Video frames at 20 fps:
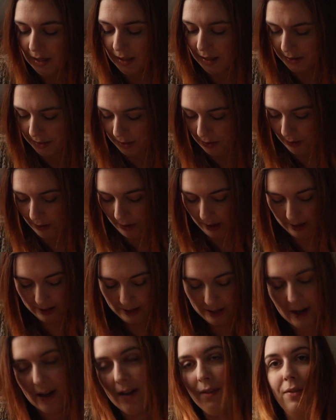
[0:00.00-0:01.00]
So I
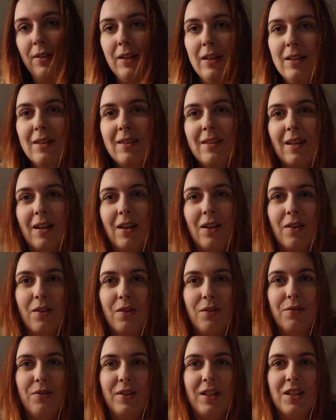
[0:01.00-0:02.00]
have it
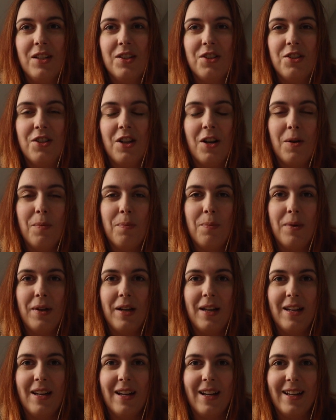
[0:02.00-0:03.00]
all finished up
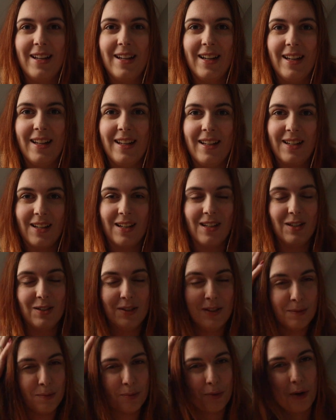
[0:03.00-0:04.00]
and I can
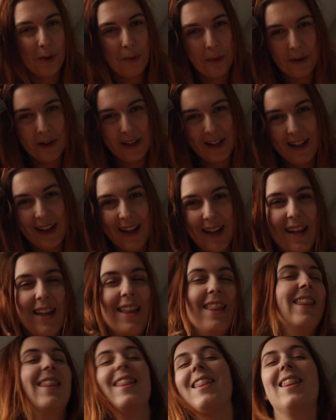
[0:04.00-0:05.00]
close it properly
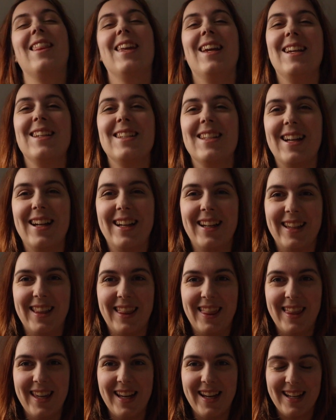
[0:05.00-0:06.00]
and things like
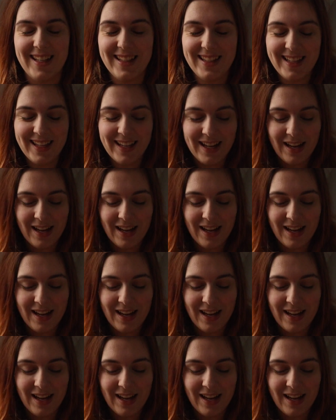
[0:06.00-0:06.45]
that.